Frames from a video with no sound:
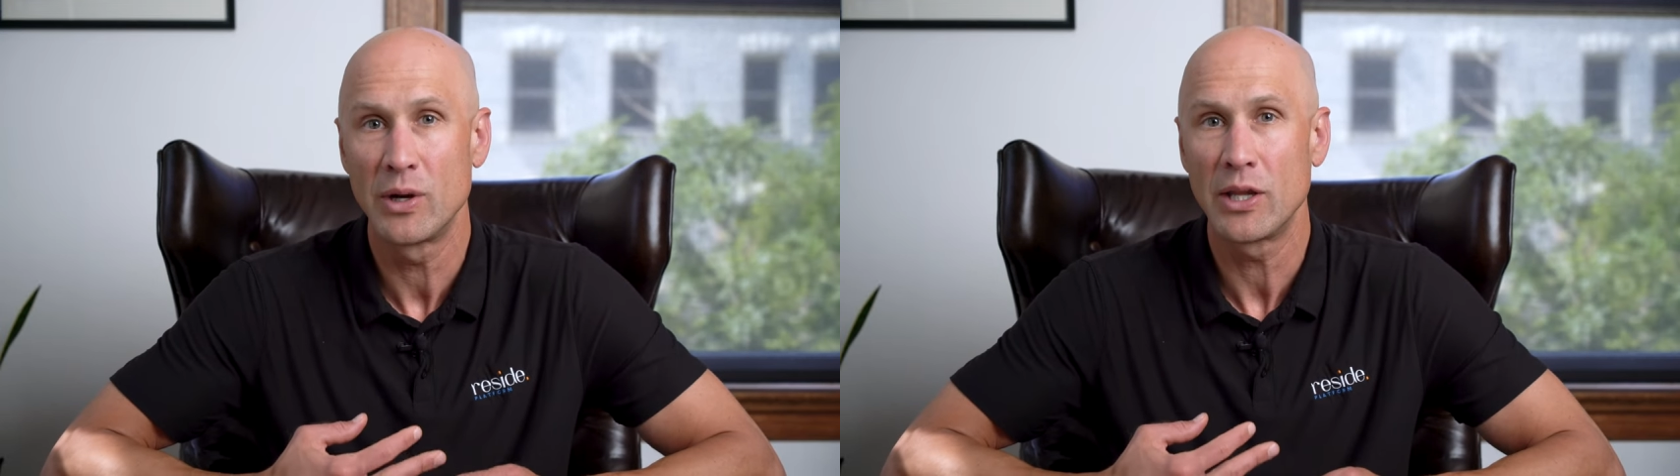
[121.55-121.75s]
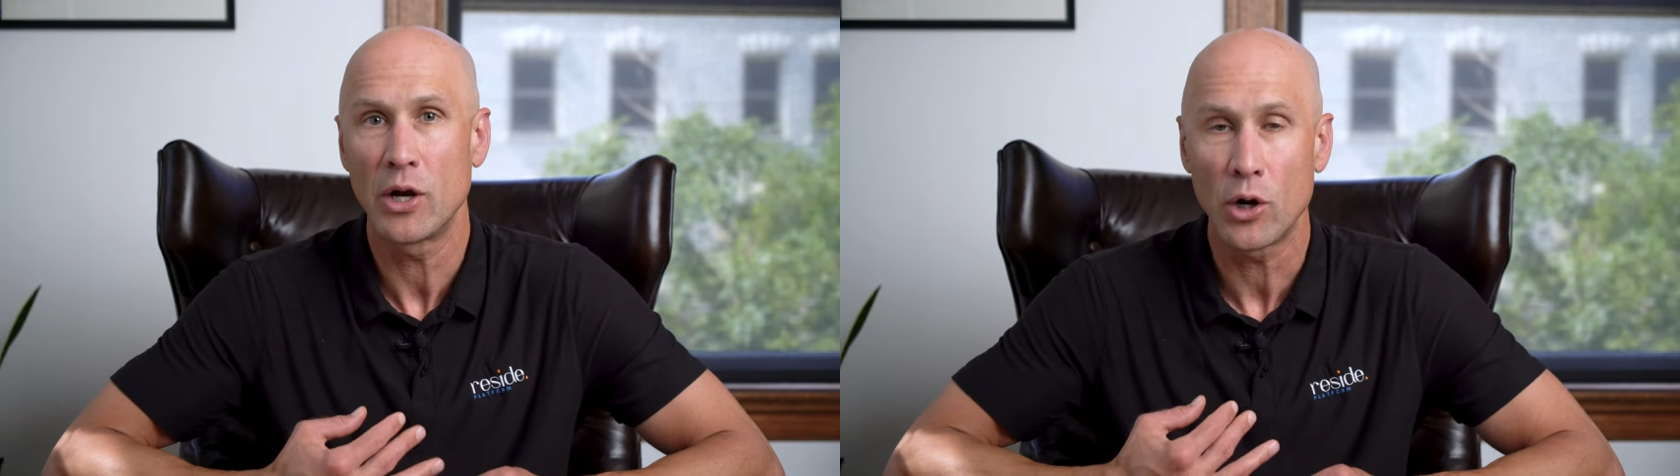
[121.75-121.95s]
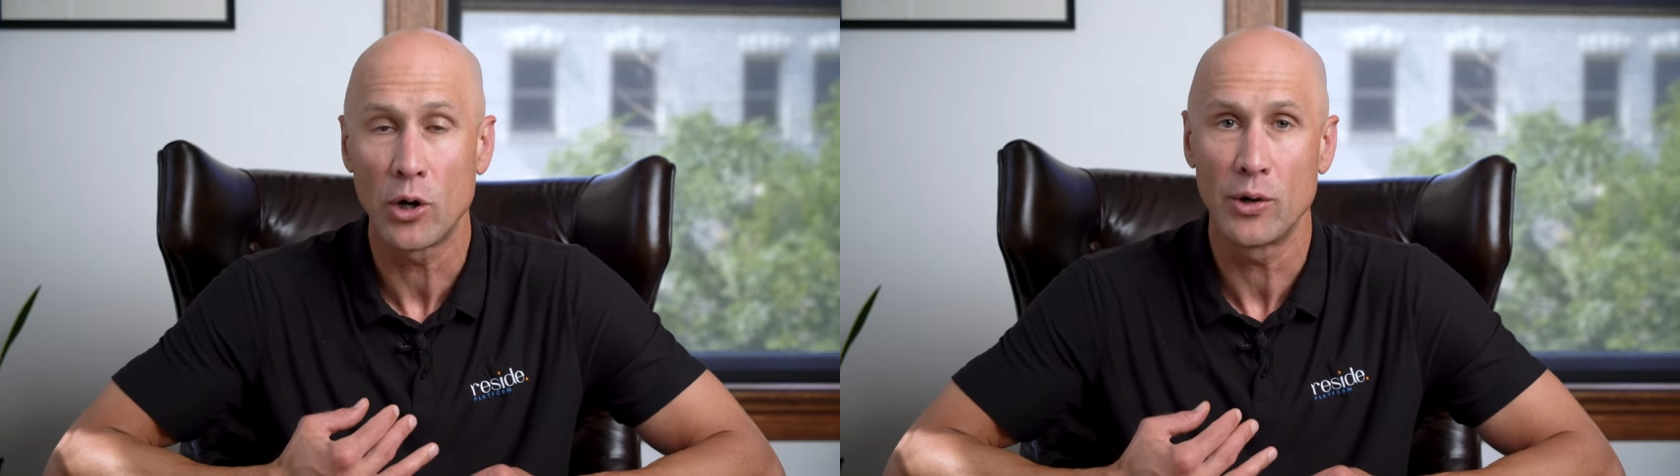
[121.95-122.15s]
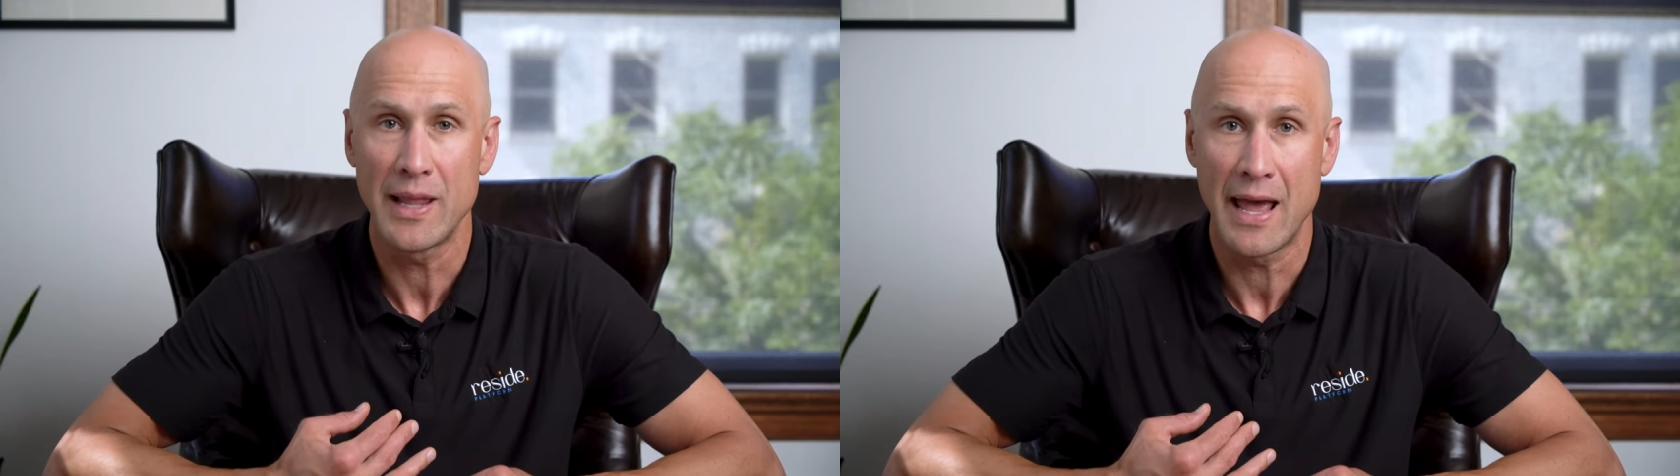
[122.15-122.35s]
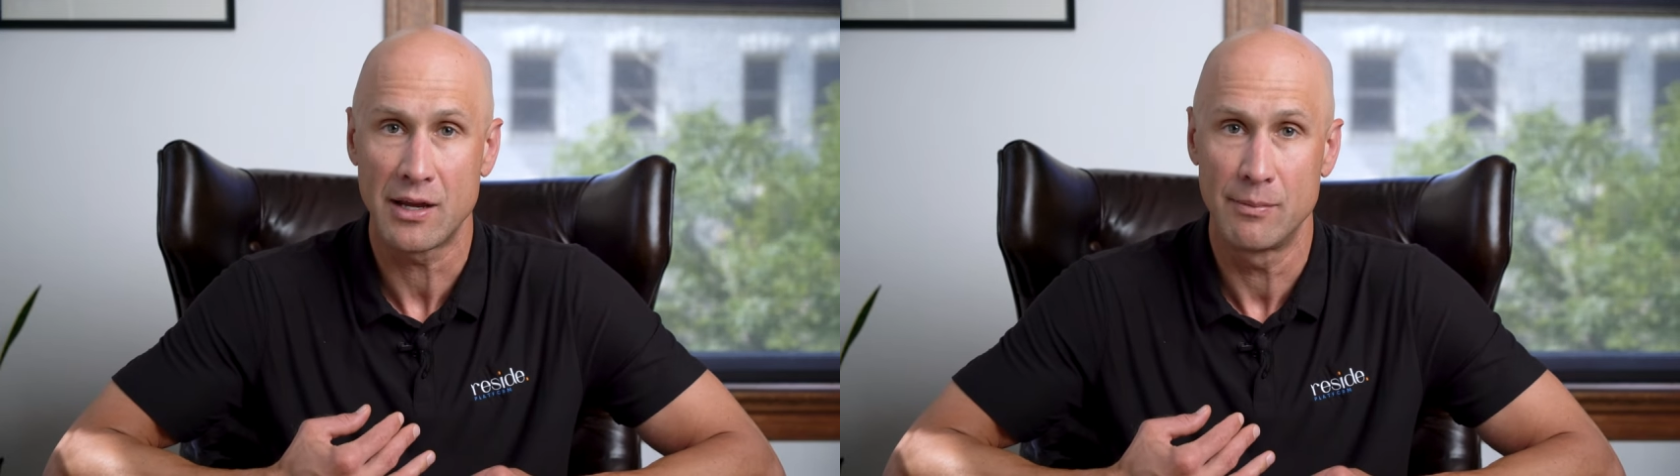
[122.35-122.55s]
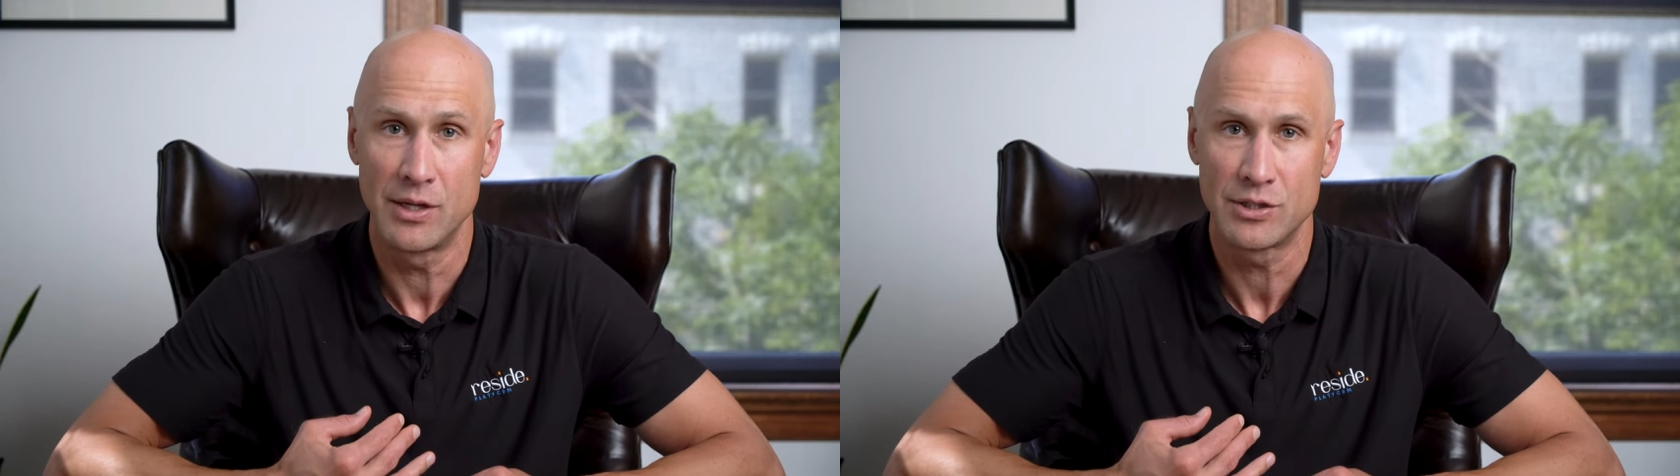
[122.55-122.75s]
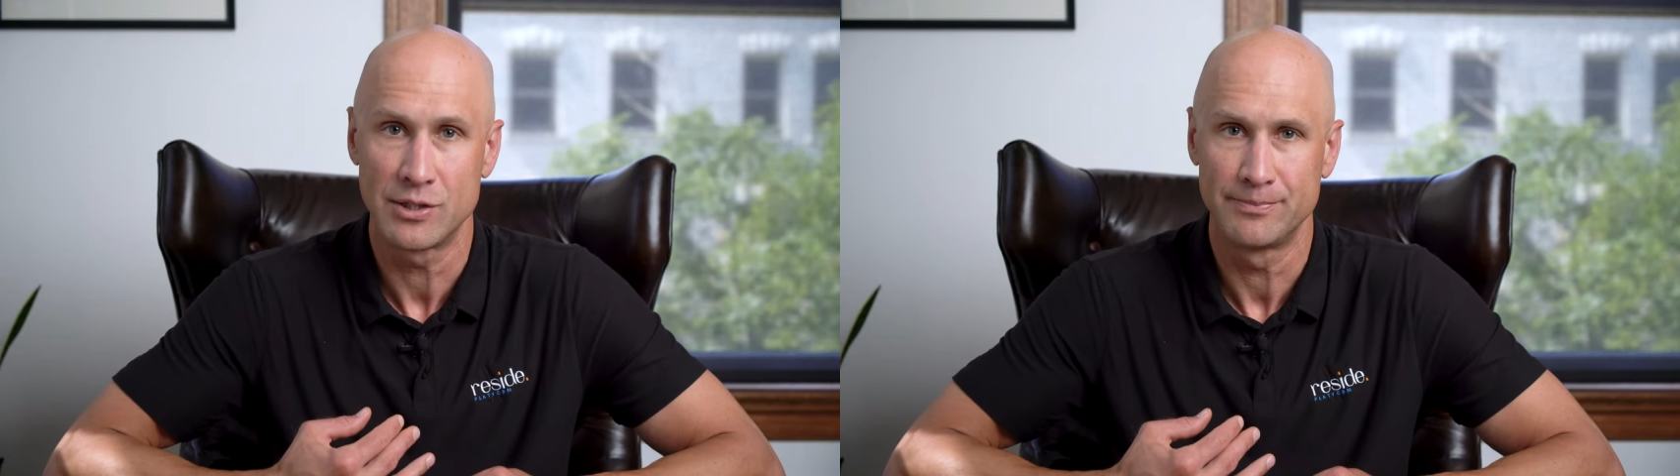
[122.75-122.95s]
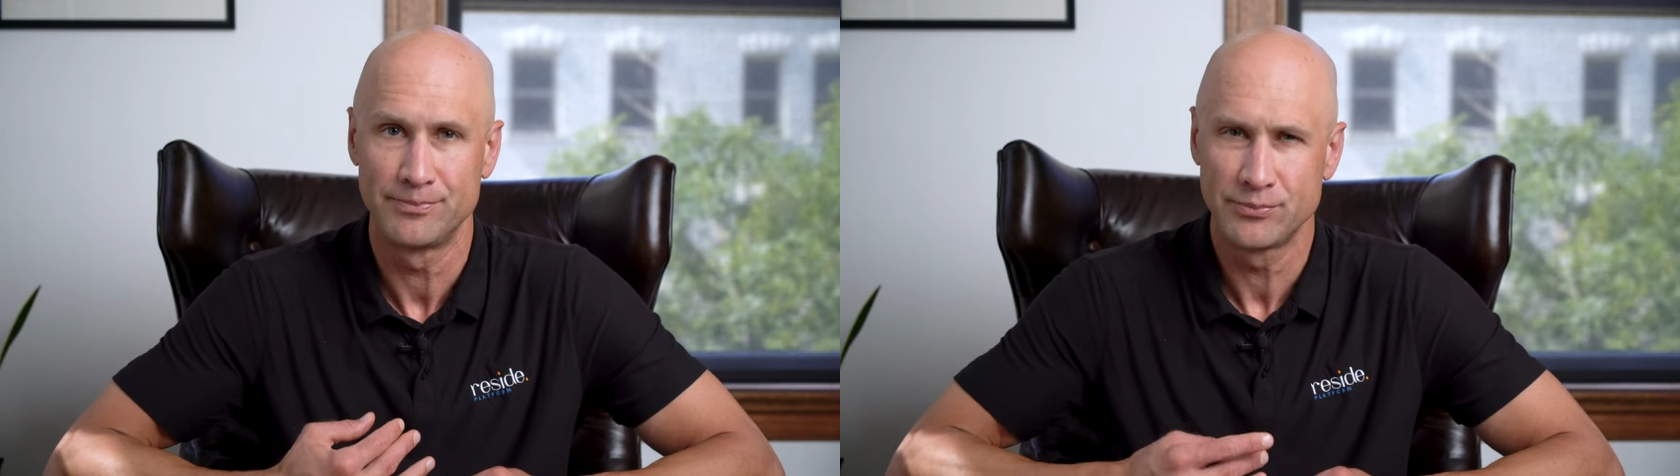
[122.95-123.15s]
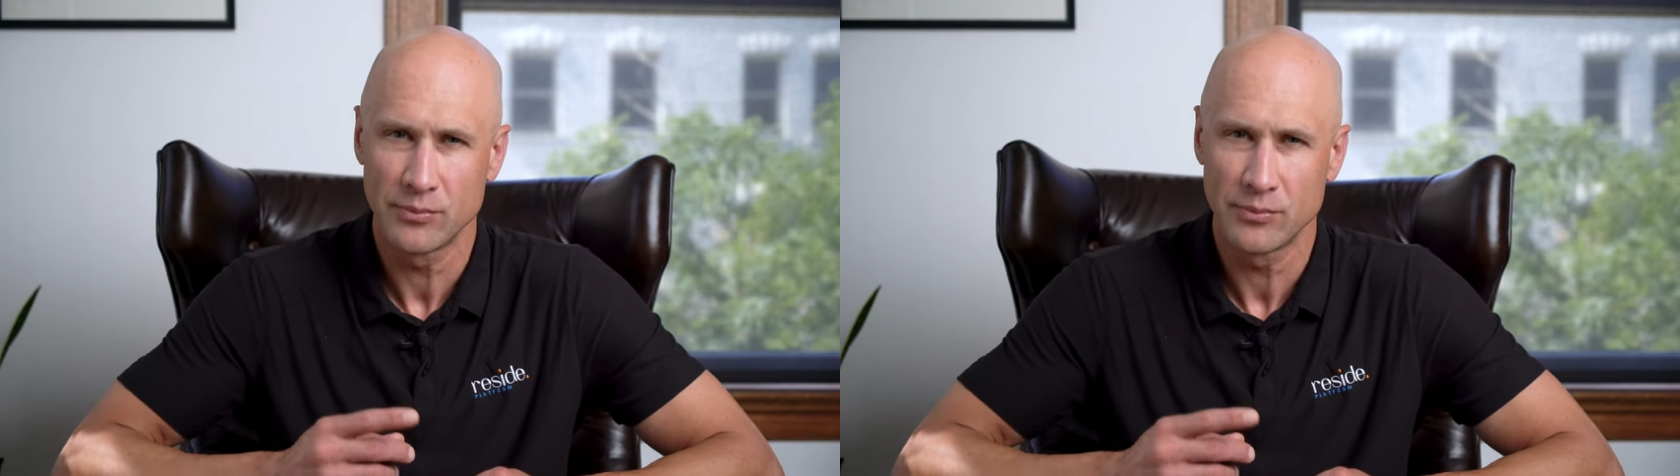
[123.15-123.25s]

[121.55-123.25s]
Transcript: really earn that commission.